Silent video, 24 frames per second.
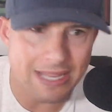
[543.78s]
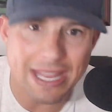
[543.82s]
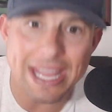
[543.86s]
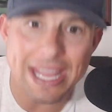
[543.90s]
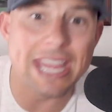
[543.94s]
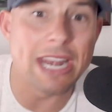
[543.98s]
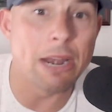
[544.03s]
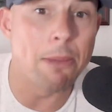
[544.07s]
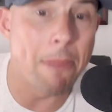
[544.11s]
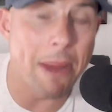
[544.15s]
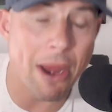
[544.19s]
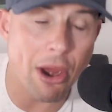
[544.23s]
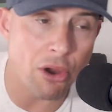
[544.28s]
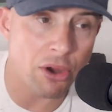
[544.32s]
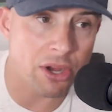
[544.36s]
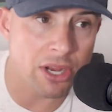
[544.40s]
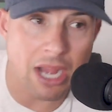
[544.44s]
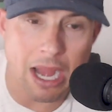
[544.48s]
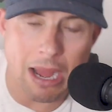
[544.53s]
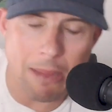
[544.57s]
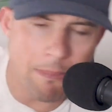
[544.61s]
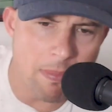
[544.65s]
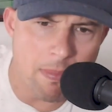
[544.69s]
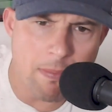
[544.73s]
In
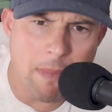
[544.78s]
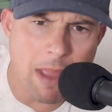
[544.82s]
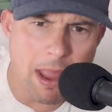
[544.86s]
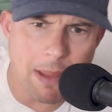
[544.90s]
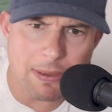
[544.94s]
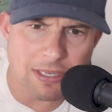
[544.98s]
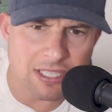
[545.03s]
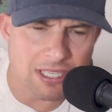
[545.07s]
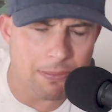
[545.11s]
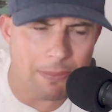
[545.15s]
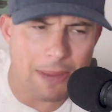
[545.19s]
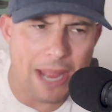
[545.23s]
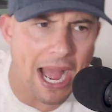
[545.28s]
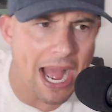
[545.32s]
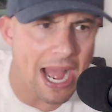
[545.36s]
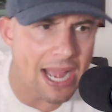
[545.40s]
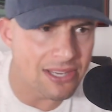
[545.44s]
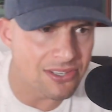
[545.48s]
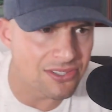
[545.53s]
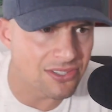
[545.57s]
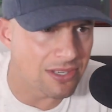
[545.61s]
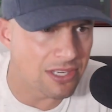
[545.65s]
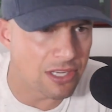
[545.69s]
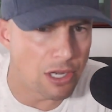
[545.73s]
America, maybe some guys,